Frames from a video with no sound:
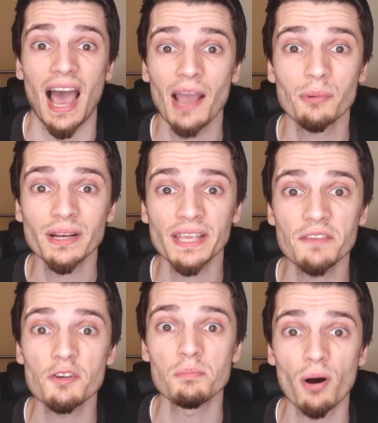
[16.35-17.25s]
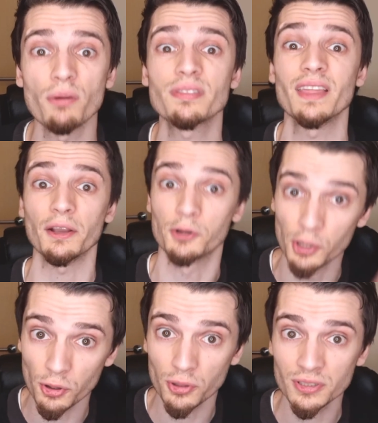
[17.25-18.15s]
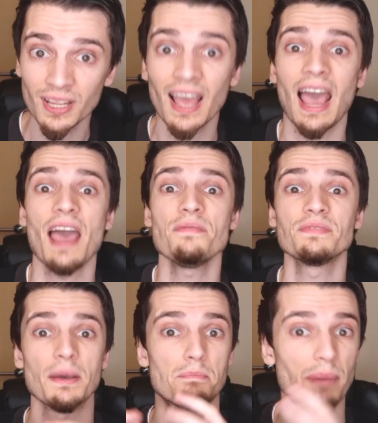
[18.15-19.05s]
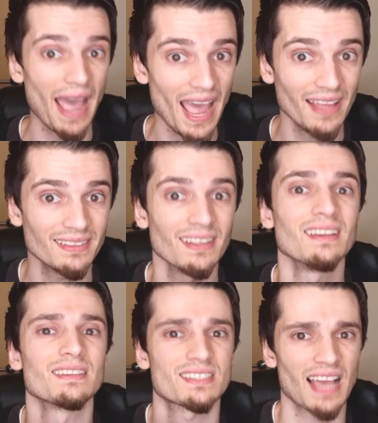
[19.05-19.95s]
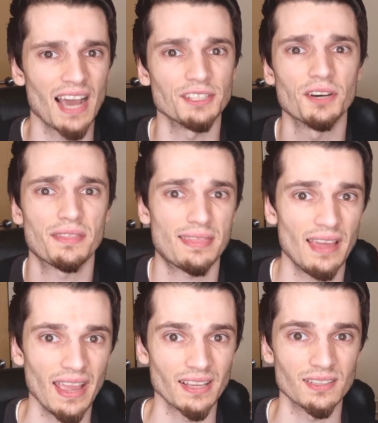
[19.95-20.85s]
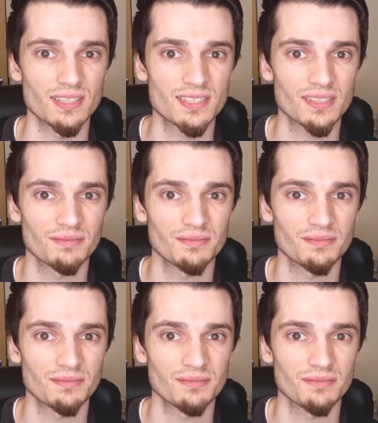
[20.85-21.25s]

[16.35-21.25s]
I will give you both the good and the bad side of things.